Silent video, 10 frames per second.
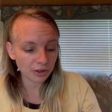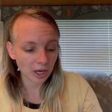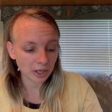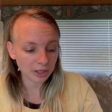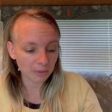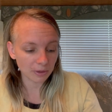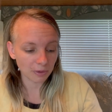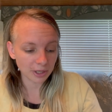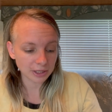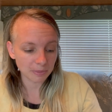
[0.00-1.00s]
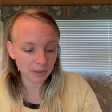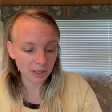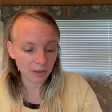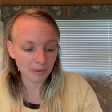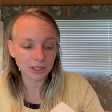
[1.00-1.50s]
thought they were going to be a
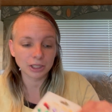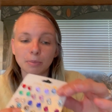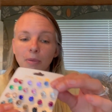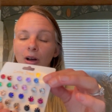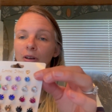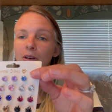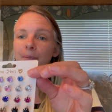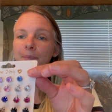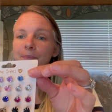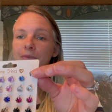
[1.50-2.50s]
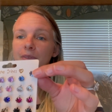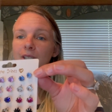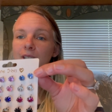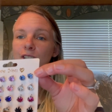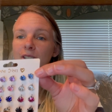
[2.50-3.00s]
little bit smaller,
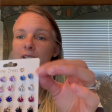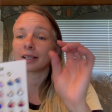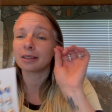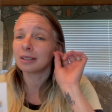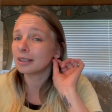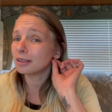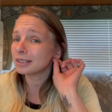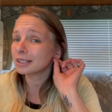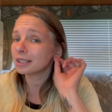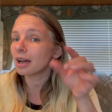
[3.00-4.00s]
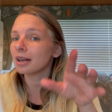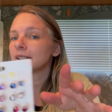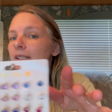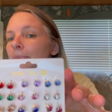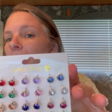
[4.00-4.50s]
just like little
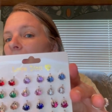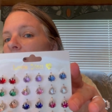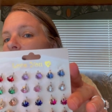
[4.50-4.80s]
studs, but